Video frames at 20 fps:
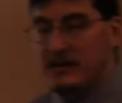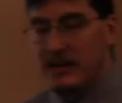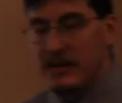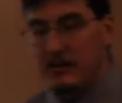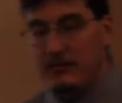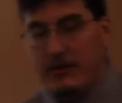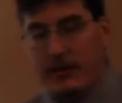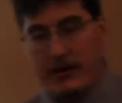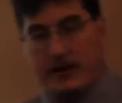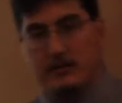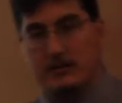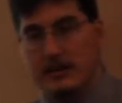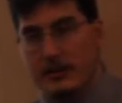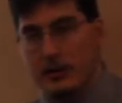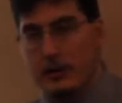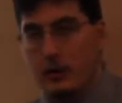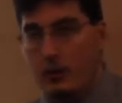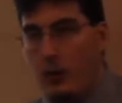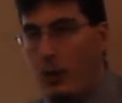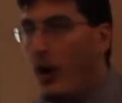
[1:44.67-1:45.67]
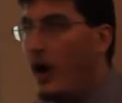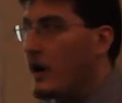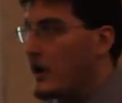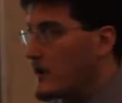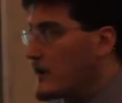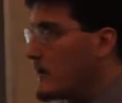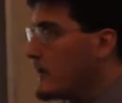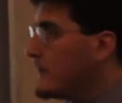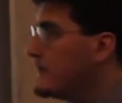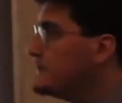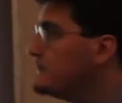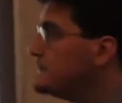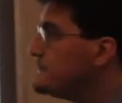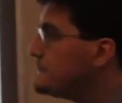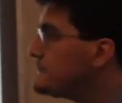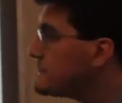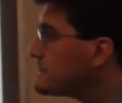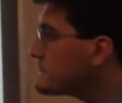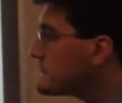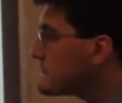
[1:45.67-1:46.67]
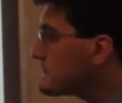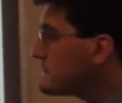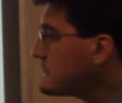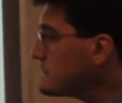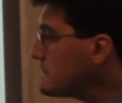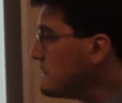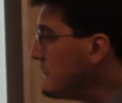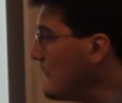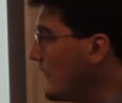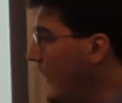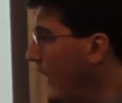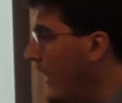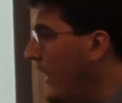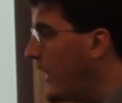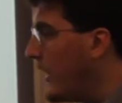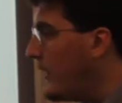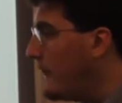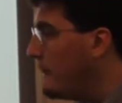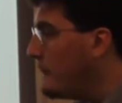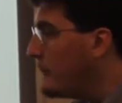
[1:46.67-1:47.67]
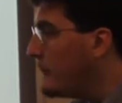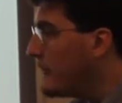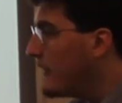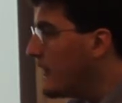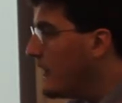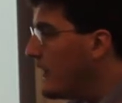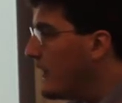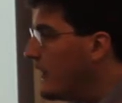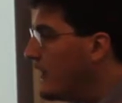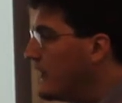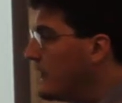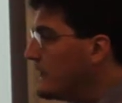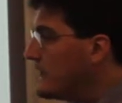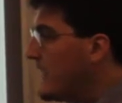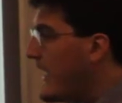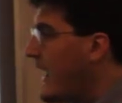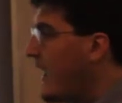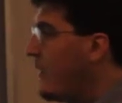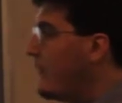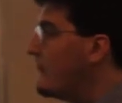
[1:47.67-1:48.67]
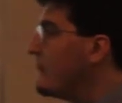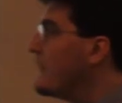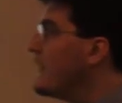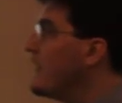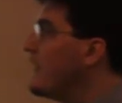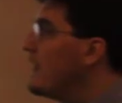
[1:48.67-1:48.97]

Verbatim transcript: need very little water. Um, now,